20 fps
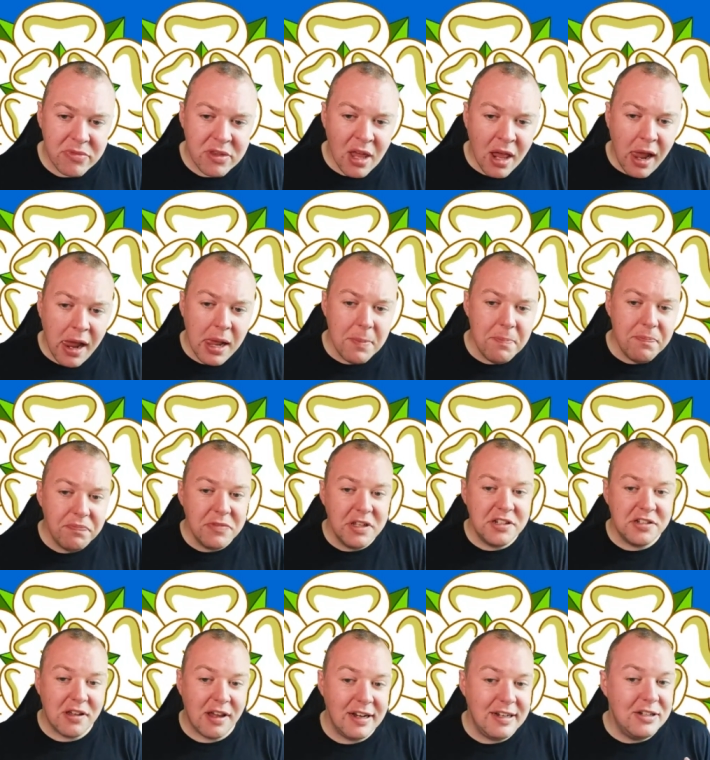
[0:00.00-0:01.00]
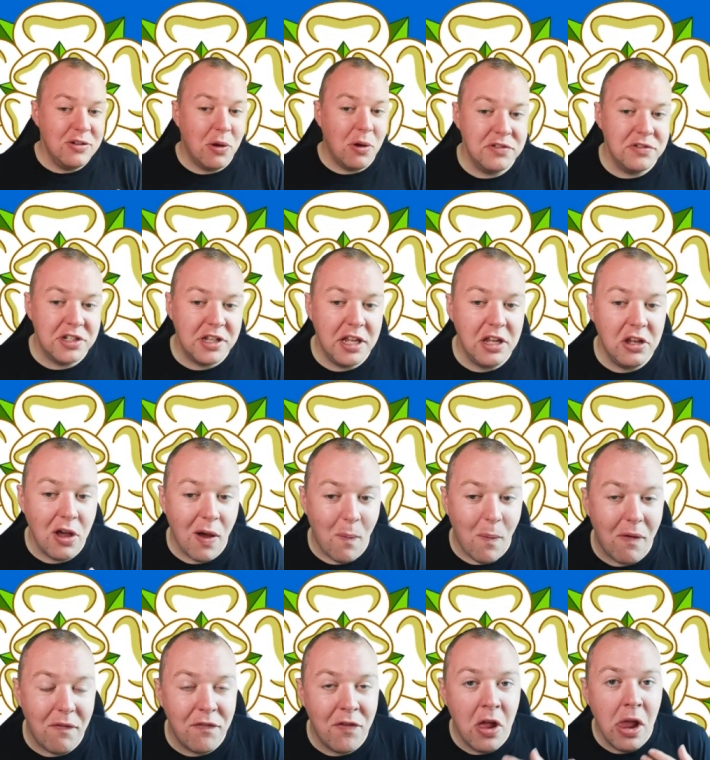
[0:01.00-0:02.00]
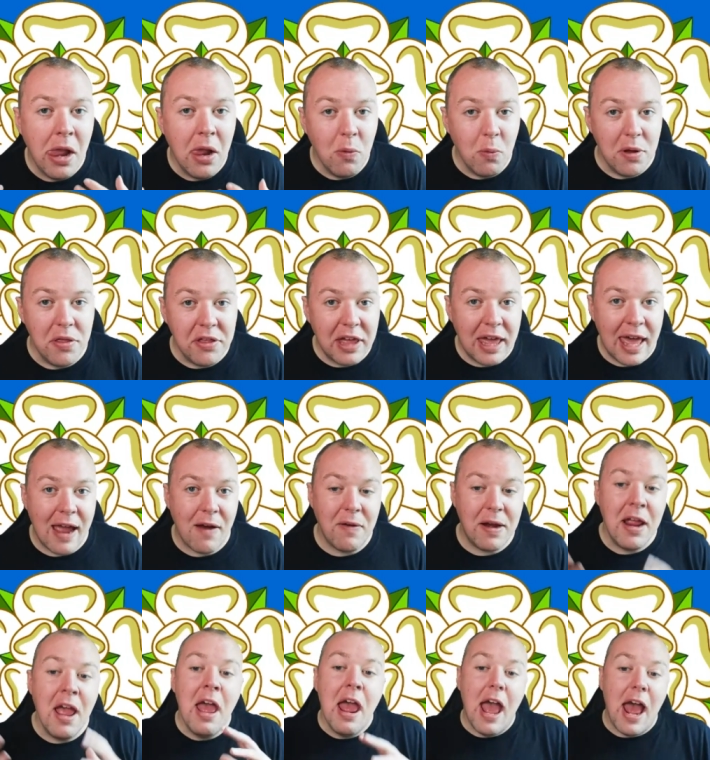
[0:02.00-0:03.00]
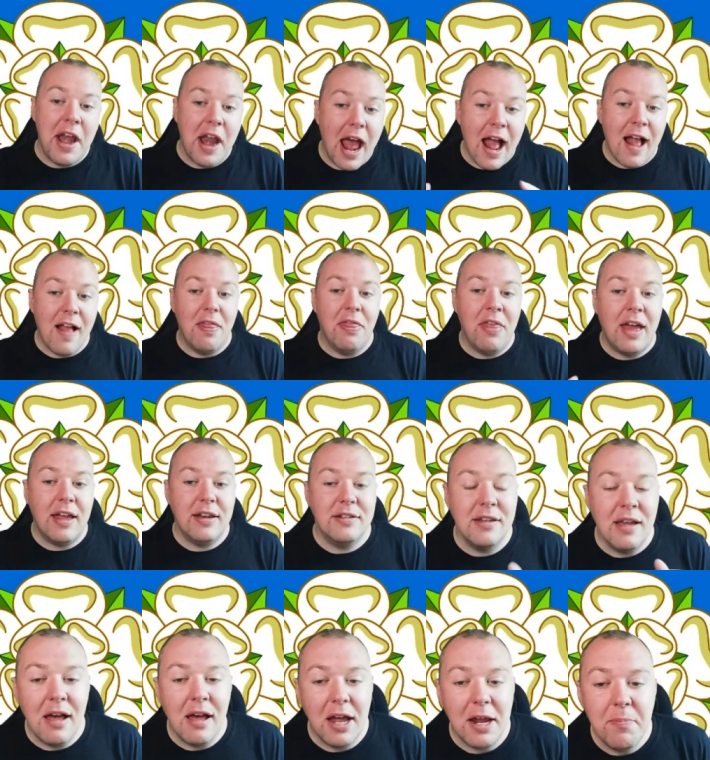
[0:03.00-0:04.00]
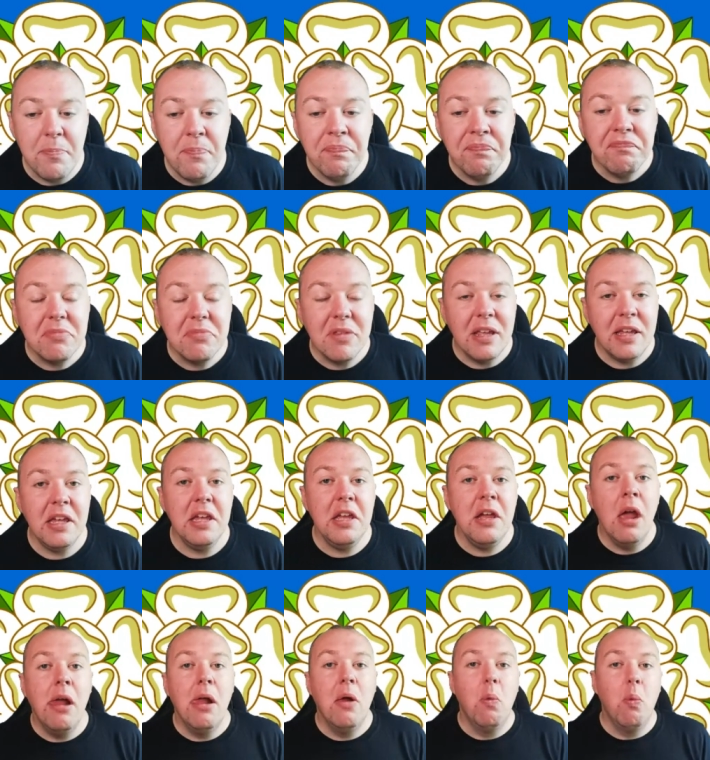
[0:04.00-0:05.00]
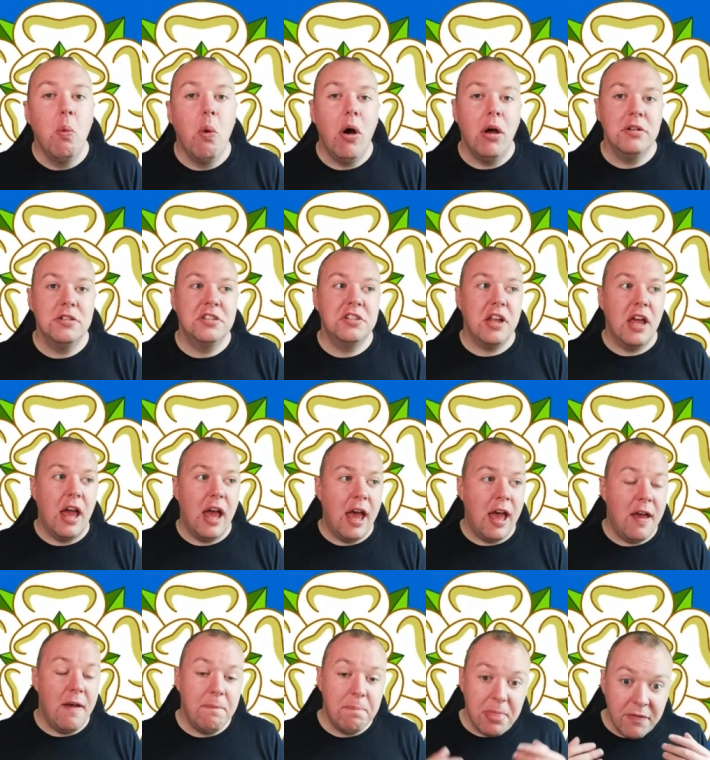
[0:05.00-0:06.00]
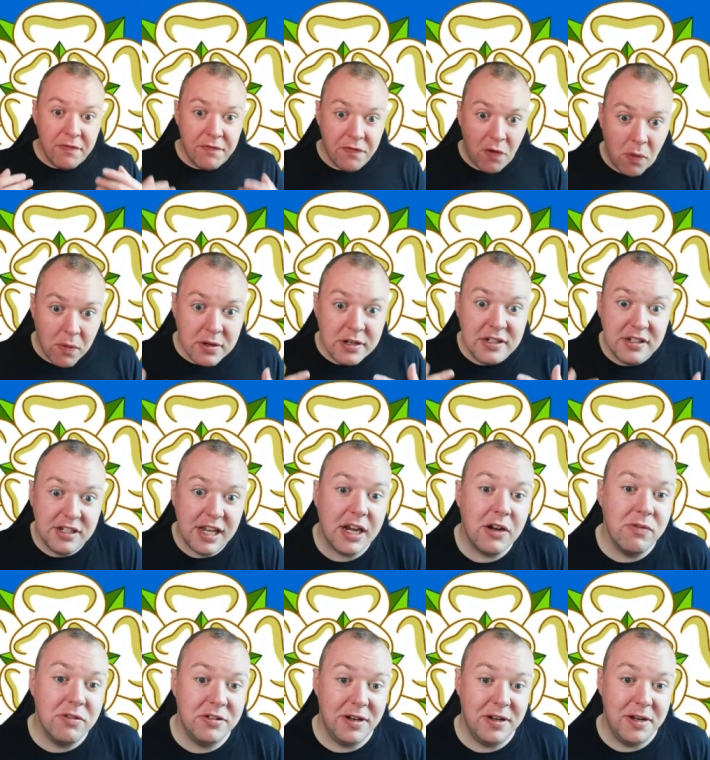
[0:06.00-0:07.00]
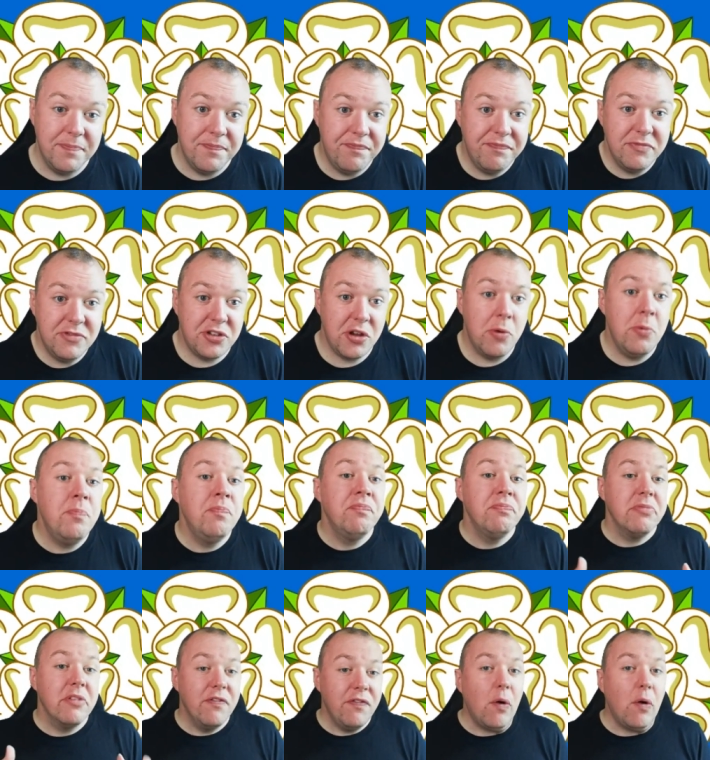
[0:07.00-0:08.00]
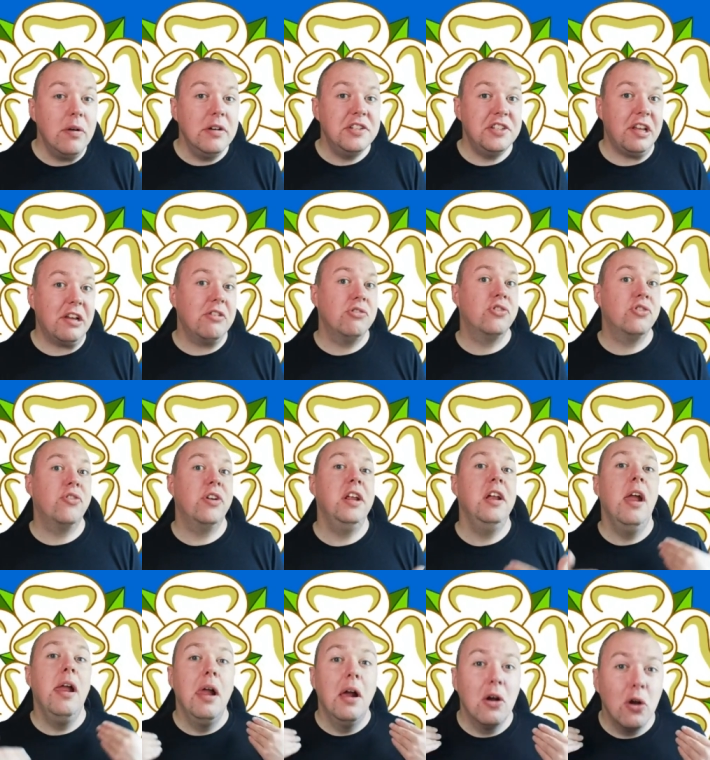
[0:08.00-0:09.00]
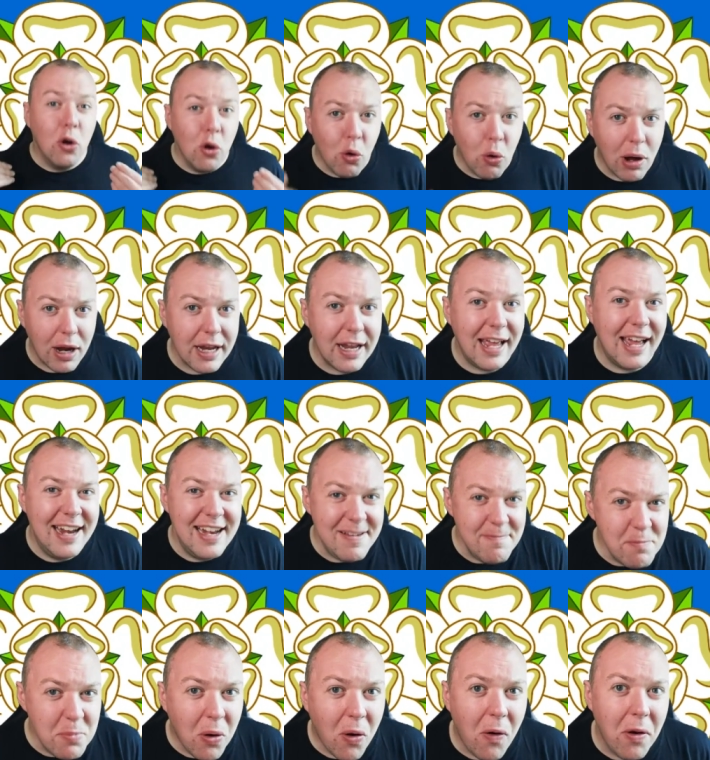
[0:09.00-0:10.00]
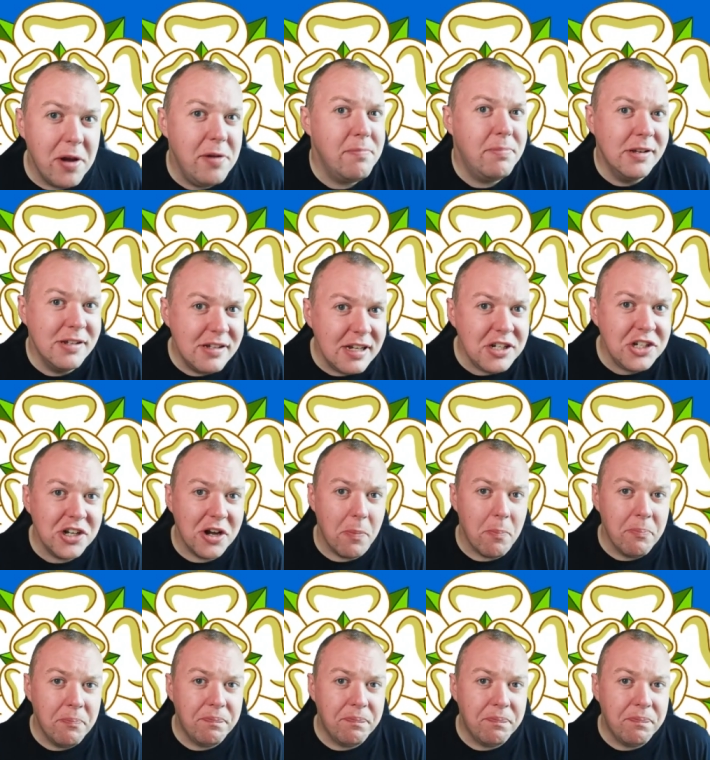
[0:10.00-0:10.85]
Decided to obviously go off with Carrie. And at that time, he was the foreign secretary. So foreign secretary, quite an important position.